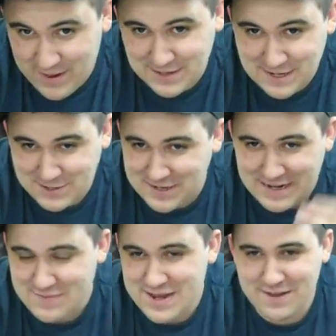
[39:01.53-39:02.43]
I mean, it's
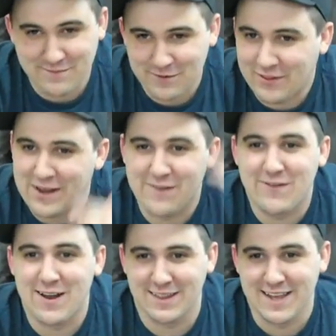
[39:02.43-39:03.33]
interesting to me for like yeah. a
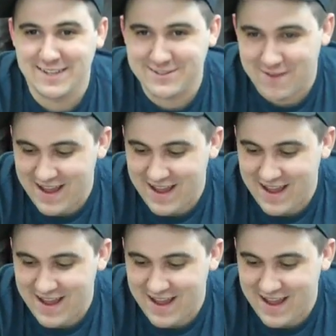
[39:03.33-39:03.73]
fun list,